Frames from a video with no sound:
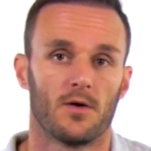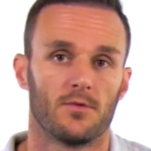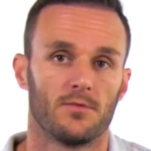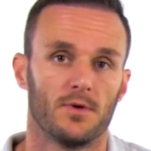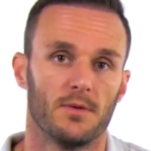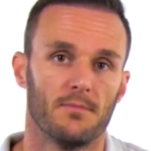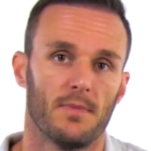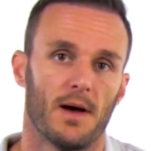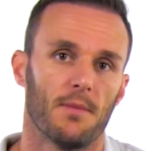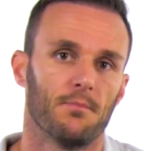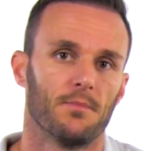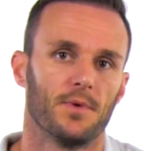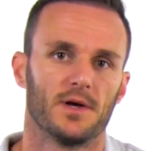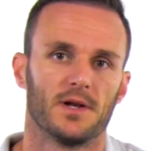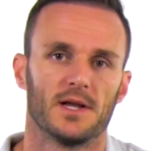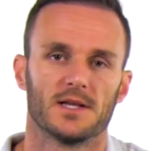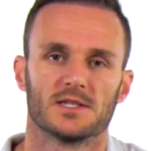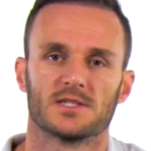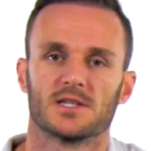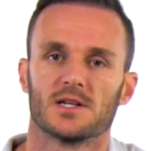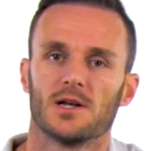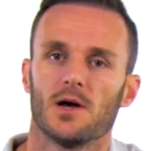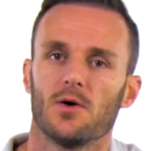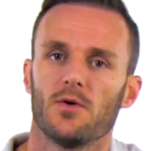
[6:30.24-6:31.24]
Remember
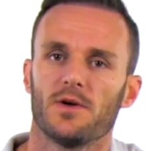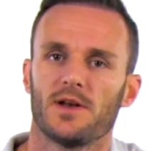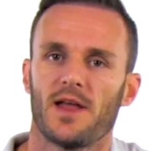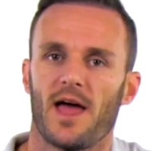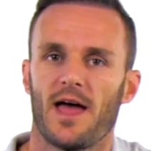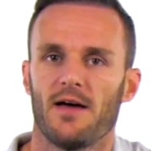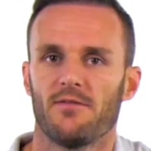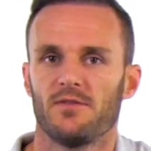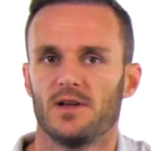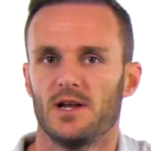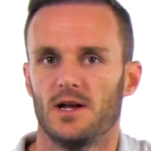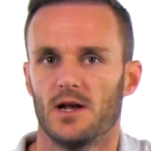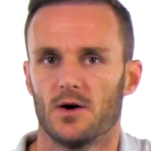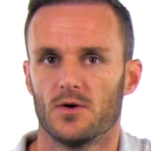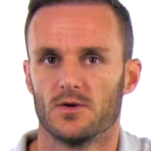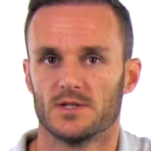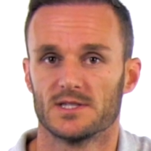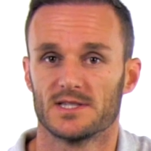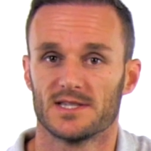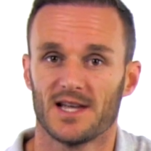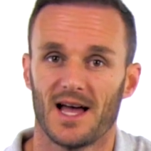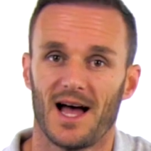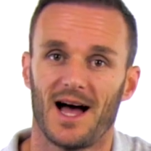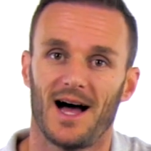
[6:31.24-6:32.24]
that slow and heavy
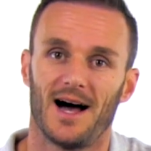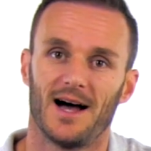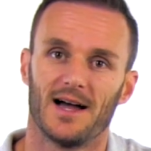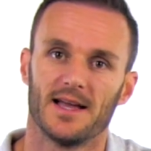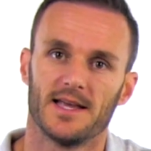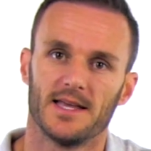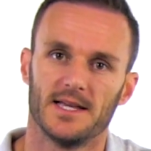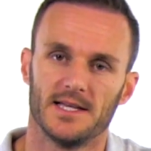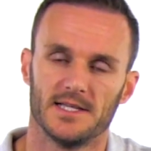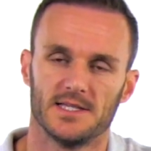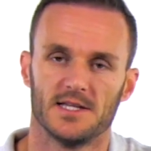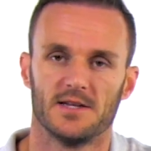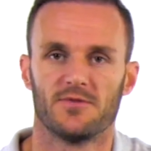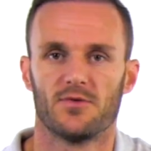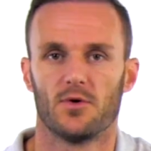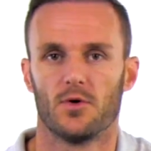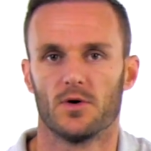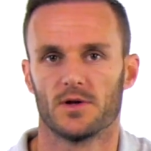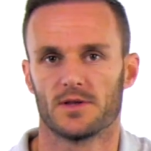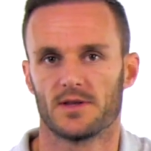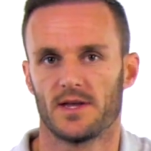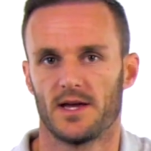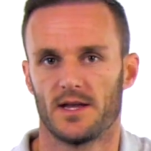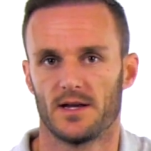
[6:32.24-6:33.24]
loads are easy
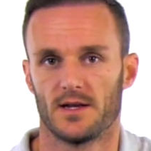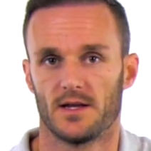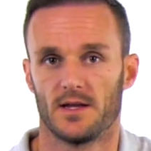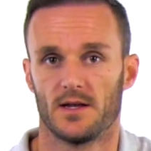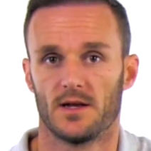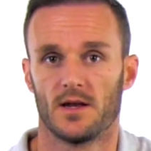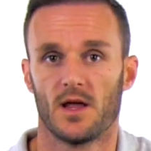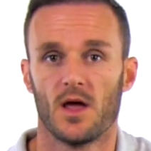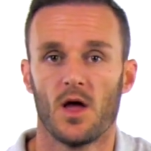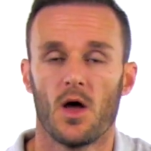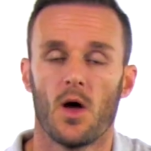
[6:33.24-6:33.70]
for a tendon,